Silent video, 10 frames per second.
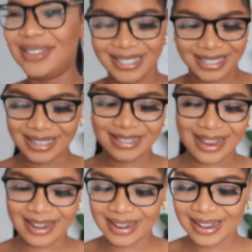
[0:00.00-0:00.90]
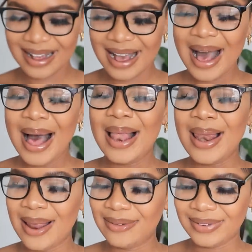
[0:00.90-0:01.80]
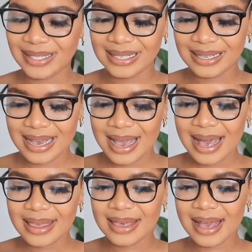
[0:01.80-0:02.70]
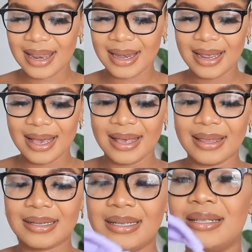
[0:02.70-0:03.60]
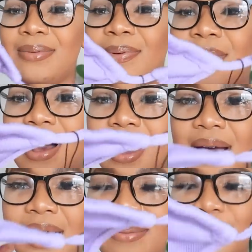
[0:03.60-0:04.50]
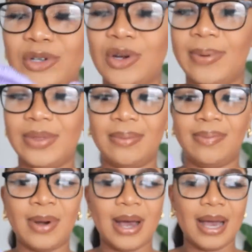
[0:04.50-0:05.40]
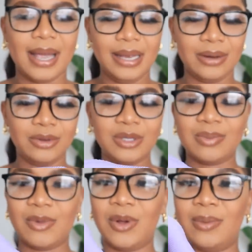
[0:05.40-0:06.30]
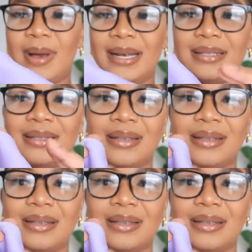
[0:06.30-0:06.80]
it. Kesan. Love it. And then this is the bra. I'm not sure about the bra. It looks small, but